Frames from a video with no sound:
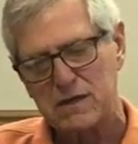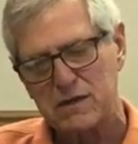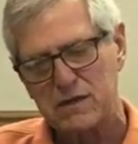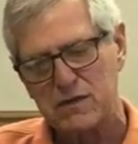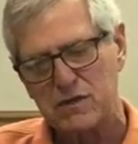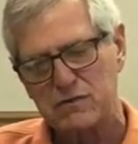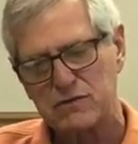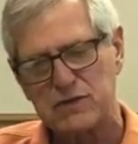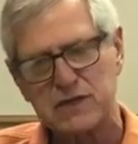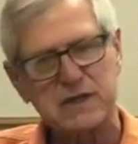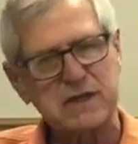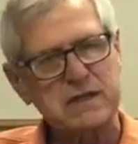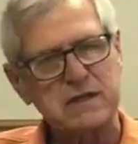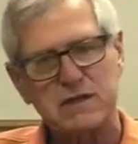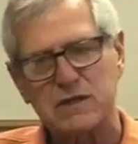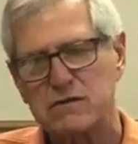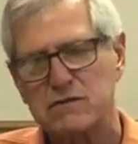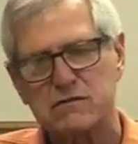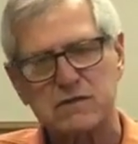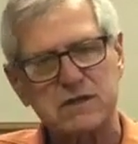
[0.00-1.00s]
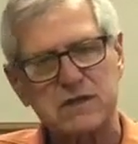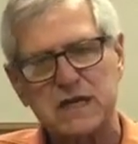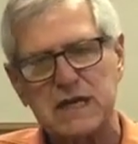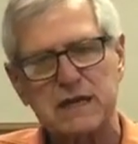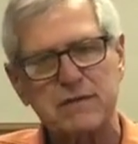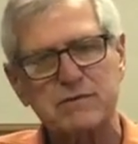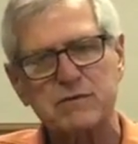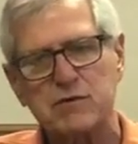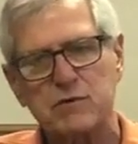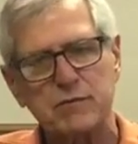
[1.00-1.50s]
those
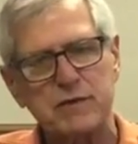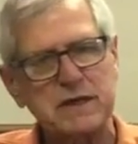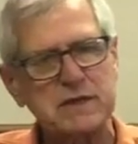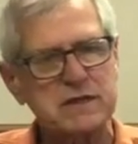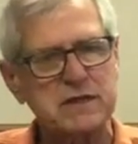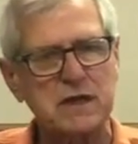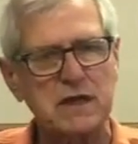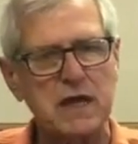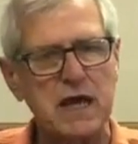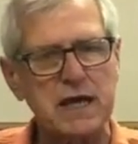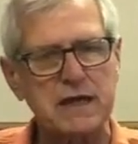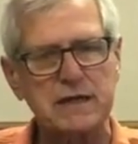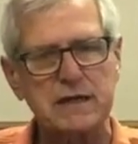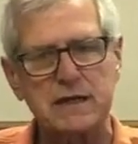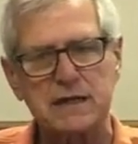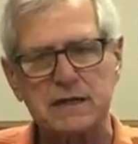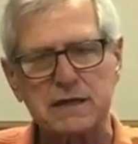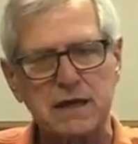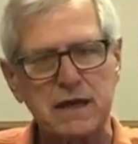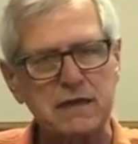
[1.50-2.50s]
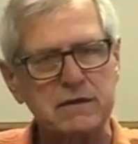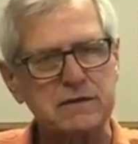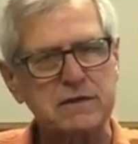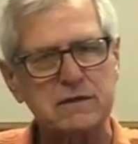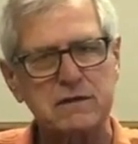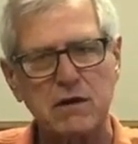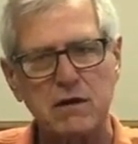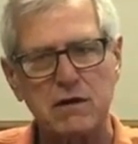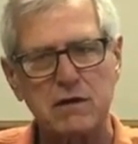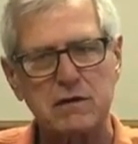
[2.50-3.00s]
teams will be selected, and they'll
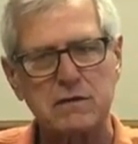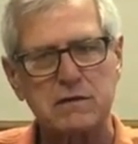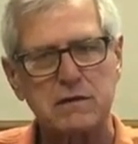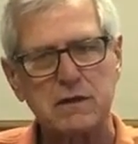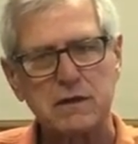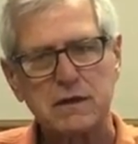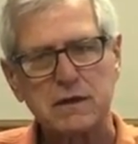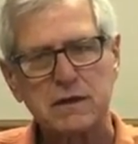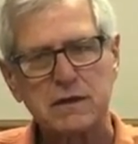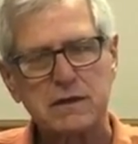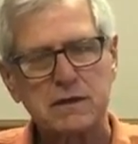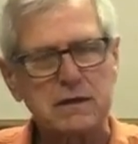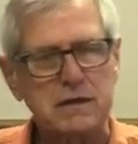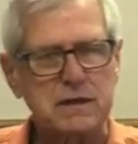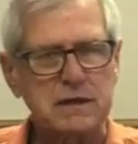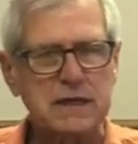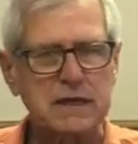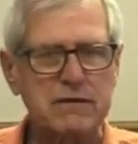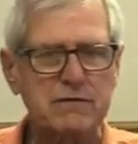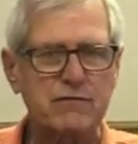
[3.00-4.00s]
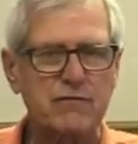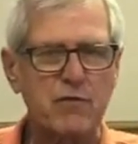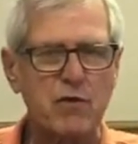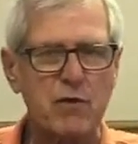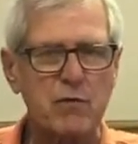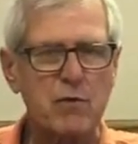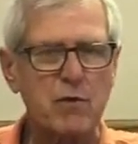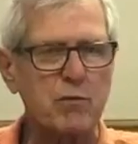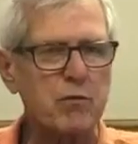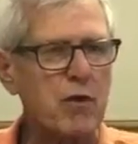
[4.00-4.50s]
start
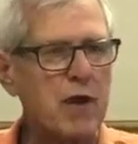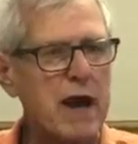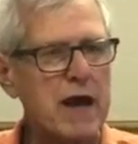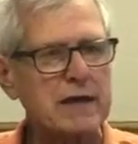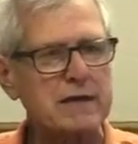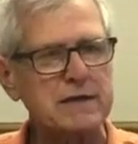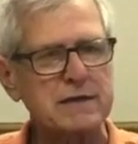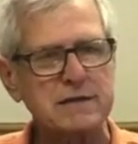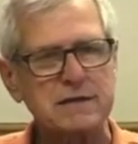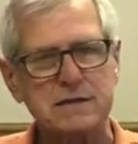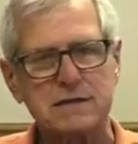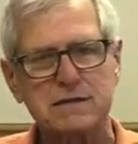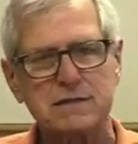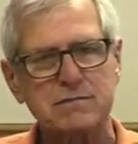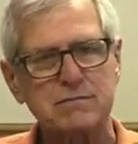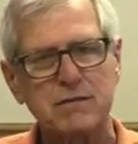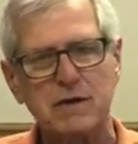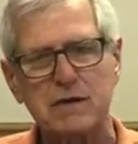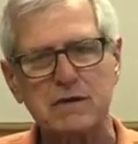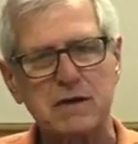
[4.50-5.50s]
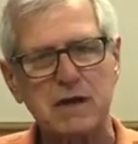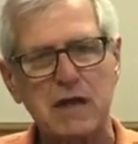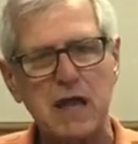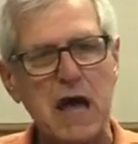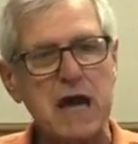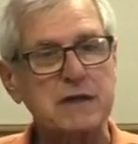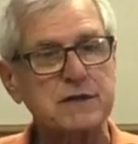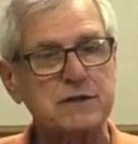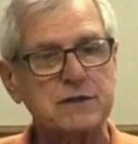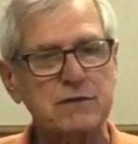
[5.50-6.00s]
informal practice a
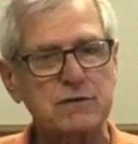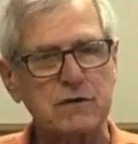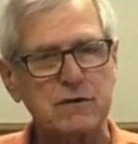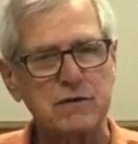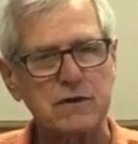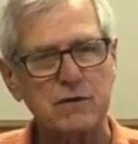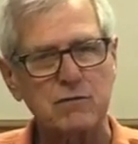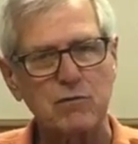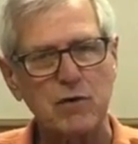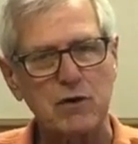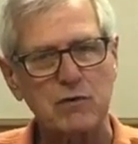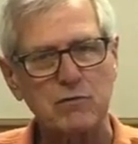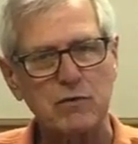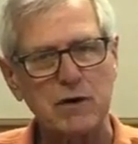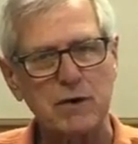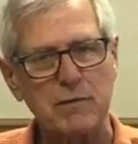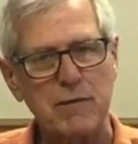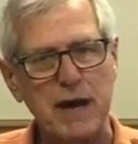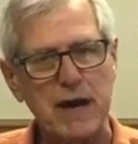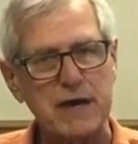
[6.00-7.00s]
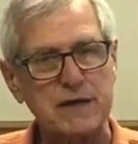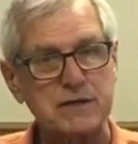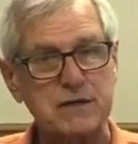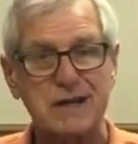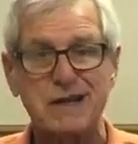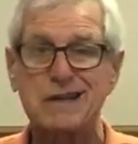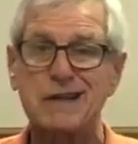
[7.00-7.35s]
lot sooner than one would imagine.